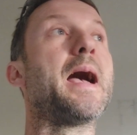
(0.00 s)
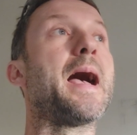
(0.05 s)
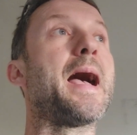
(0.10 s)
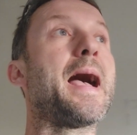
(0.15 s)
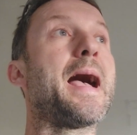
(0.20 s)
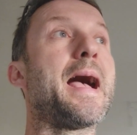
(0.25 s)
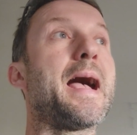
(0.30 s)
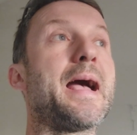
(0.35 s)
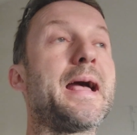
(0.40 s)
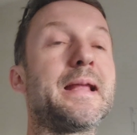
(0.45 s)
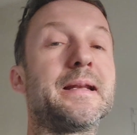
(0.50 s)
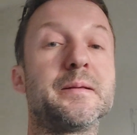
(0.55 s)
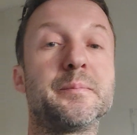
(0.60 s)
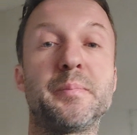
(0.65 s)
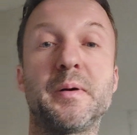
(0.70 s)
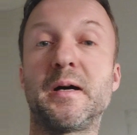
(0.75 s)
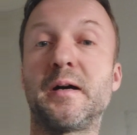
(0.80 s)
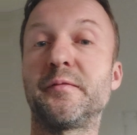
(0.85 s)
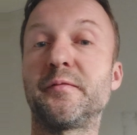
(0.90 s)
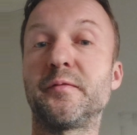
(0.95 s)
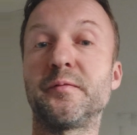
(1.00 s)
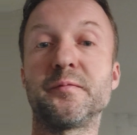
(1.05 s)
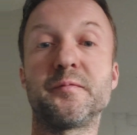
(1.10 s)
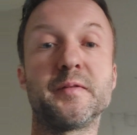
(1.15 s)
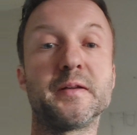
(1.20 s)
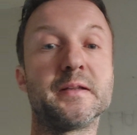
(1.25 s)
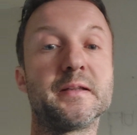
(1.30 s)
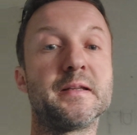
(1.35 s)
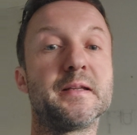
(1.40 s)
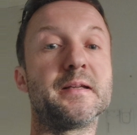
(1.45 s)
and bathroom
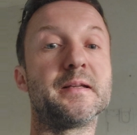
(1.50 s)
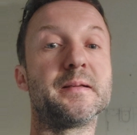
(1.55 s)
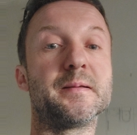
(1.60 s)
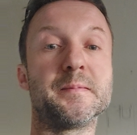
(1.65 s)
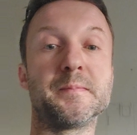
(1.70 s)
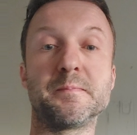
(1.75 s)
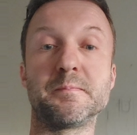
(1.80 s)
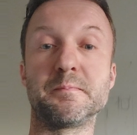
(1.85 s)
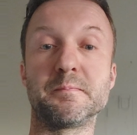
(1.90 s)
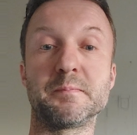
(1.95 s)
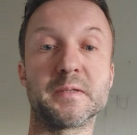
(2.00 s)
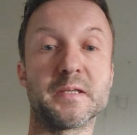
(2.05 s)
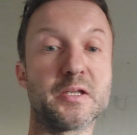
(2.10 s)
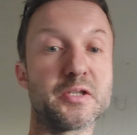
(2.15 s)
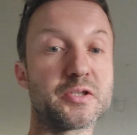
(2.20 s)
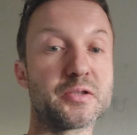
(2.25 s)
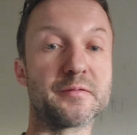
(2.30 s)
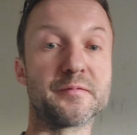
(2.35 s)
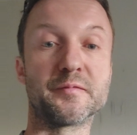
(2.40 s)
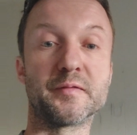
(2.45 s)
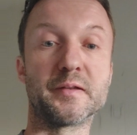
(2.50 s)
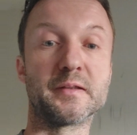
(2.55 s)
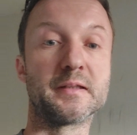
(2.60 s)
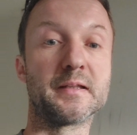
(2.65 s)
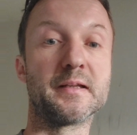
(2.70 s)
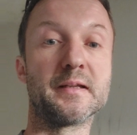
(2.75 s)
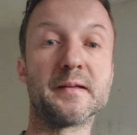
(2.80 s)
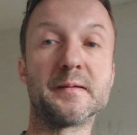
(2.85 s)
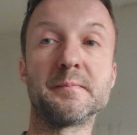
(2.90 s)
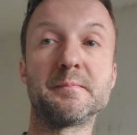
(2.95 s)
fitting, kitchen
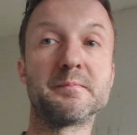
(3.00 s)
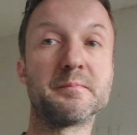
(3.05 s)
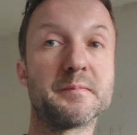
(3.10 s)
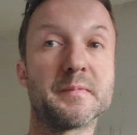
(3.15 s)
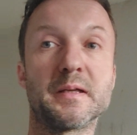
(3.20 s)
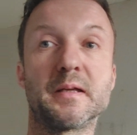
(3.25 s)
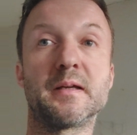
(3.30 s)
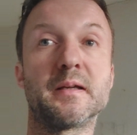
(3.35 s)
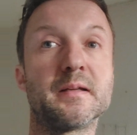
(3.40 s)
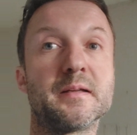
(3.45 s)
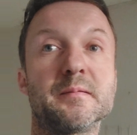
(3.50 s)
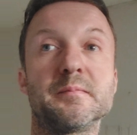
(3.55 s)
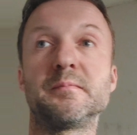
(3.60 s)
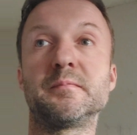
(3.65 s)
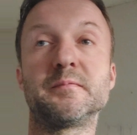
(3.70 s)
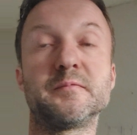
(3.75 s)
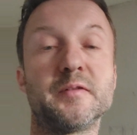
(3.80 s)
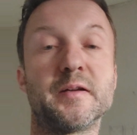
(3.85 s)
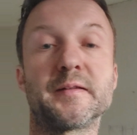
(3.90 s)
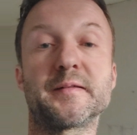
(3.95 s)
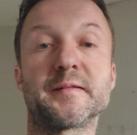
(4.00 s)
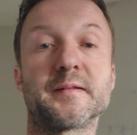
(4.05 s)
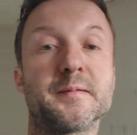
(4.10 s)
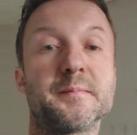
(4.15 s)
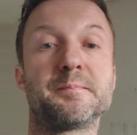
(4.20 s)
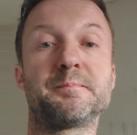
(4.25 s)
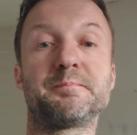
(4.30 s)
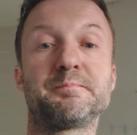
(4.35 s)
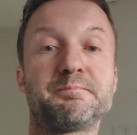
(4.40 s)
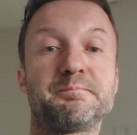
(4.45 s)
fitting, and rest.
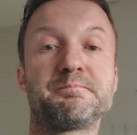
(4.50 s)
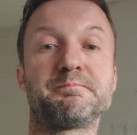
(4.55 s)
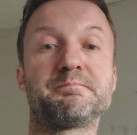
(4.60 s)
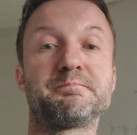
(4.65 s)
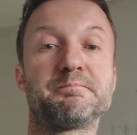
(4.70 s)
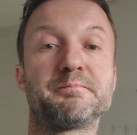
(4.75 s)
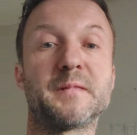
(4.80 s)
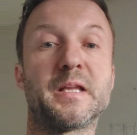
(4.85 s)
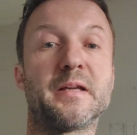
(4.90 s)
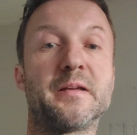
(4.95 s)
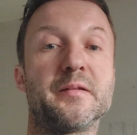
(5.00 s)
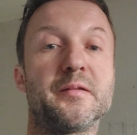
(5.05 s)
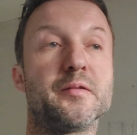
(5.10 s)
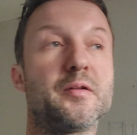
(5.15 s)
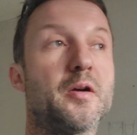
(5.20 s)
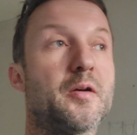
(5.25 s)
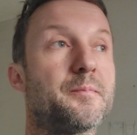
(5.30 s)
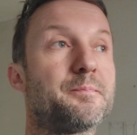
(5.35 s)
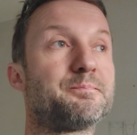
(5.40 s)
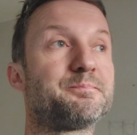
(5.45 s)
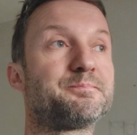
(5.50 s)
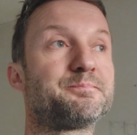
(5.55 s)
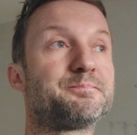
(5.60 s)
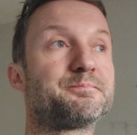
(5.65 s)
There you go.